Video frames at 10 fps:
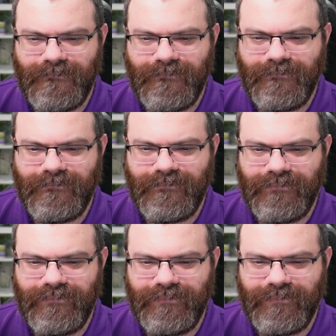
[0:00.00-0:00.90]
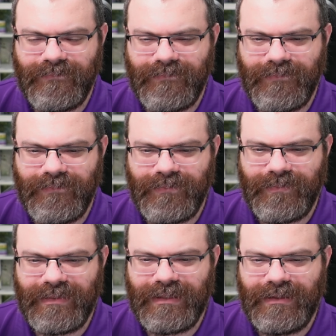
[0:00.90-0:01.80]

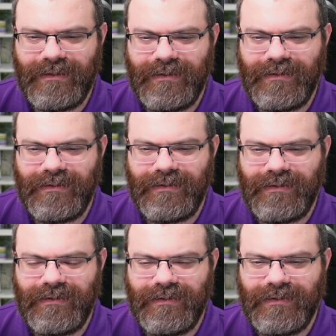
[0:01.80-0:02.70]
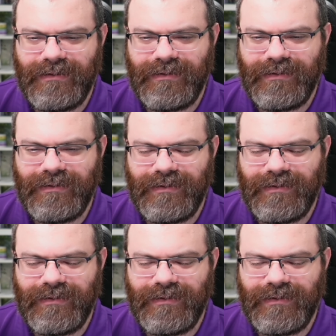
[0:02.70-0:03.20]
[no speech]